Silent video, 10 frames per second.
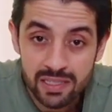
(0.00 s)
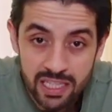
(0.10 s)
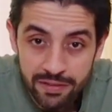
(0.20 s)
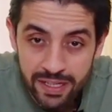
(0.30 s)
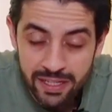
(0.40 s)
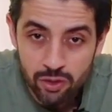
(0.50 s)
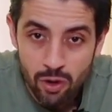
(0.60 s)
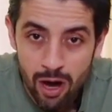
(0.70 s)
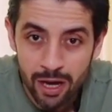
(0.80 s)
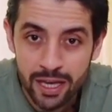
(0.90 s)
give it a
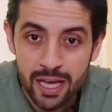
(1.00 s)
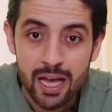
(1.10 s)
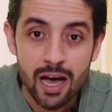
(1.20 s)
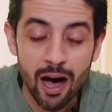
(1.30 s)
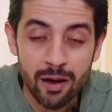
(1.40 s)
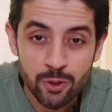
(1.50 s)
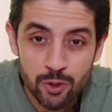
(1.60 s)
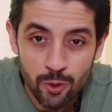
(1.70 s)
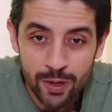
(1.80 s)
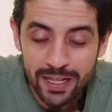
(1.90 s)
try. I'm
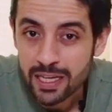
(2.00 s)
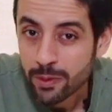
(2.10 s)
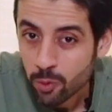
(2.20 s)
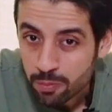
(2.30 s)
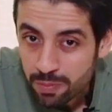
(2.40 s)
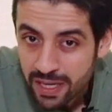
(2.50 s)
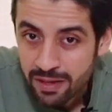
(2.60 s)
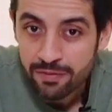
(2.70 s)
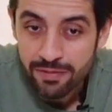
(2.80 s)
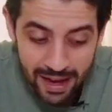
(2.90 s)
sure that it would
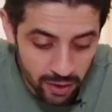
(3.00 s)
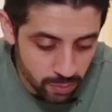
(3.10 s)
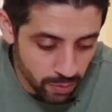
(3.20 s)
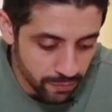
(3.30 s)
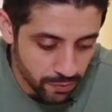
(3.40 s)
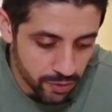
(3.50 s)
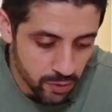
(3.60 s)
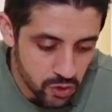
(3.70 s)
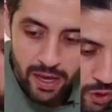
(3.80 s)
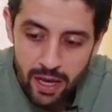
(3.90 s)
be valuable for
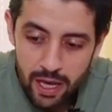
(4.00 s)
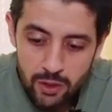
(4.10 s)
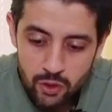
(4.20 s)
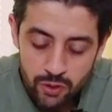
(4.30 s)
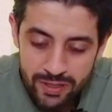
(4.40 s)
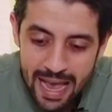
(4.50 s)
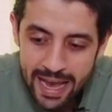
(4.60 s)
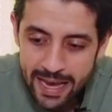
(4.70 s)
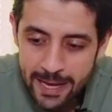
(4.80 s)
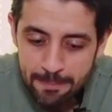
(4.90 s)
you. So
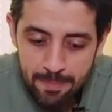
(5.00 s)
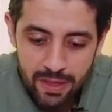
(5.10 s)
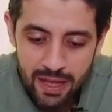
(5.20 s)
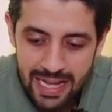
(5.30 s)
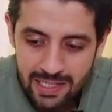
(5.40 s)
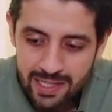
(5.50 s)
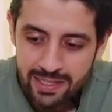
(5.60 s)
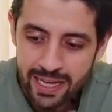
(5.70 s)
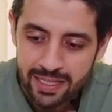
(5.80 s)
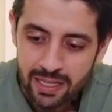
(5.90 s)
today, as I
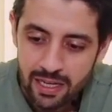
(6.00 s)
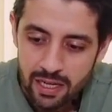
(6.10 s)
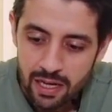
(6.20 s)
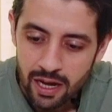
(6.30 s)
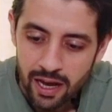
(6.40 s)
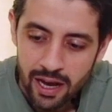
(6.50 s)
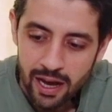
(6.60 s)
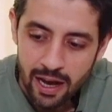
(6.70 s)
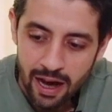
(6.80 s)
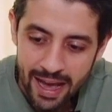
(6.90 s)
said,
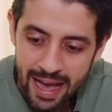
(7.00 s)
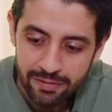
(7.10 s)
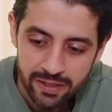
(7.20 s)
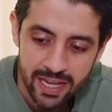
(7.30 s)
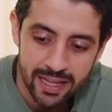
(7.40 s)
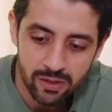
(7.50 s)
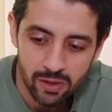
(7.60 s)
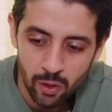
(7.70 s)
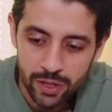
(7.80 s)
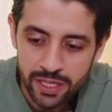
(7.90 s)
I have a
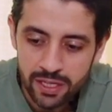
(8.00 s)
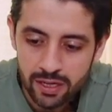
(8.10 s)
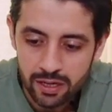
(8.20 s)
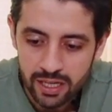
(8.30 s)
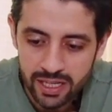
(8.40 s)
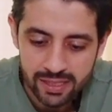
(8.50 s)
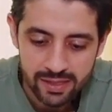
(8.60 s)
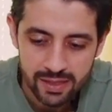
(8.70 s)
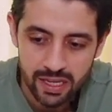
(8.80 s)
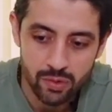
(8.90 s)
tenderloin here.
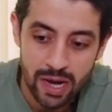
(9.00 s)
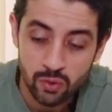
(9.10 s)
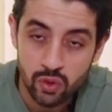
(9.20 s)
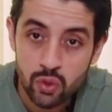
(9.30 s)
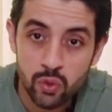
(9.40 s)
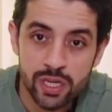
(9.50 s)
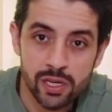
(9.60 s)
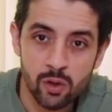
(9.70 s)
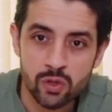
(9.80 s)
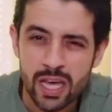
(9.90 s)
It's around 2
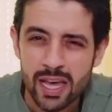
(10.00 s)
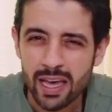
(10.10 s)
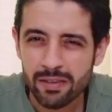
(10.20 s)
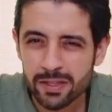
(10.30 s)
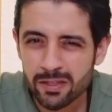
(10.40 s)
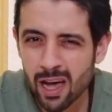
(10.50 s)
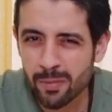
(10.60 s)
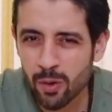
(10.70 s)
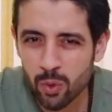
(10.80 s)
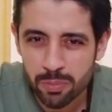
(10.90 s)
kilos. Every
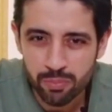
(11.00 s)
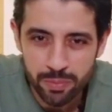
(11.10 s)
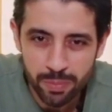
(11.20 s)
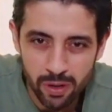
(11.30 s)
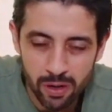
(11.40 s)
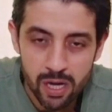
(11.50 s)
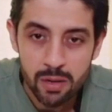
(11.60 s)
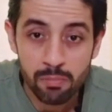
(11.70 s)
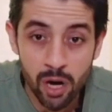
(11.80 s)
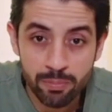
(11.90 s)
time I want to prepare
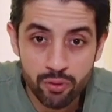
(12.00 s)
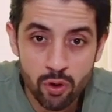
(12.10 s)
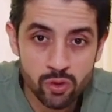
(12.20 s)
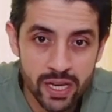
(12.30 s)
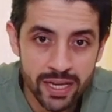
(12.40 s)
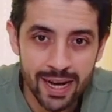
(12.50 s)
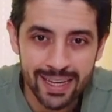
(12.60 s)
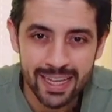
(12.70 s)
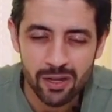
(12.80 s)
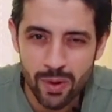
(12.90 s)
my protein, I
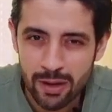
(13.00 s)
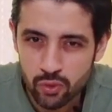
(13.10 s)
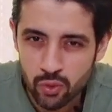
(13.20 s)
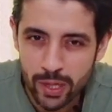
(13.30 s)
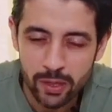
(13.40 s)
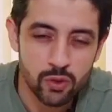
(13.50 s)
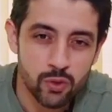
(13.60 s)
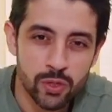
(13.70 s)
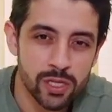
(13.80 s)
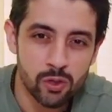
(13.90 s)
get around
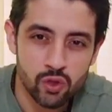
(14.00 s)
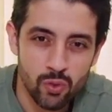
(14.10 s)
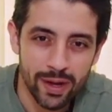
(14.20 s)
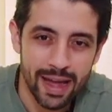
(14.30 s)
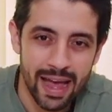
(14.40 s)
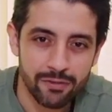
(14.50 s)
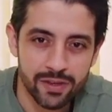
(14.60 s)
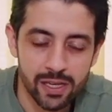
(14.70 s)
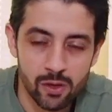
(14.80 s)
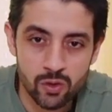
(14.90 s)
2 kilos, 2.5
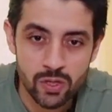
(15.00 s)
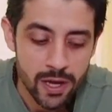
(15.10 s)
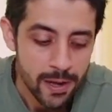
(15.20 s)
kilos,